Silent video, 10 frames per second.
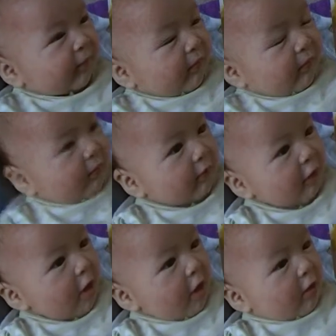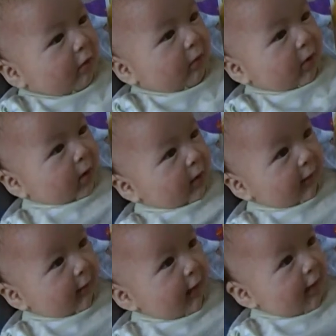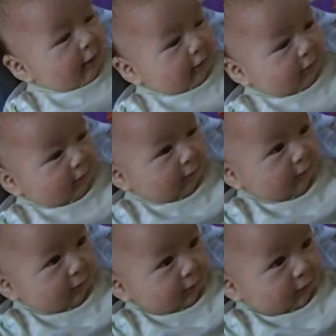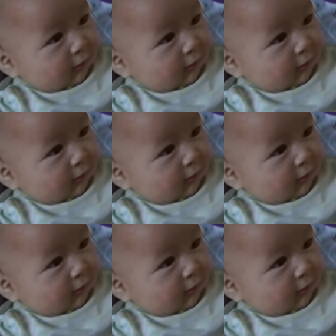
You just left? You just left, baby.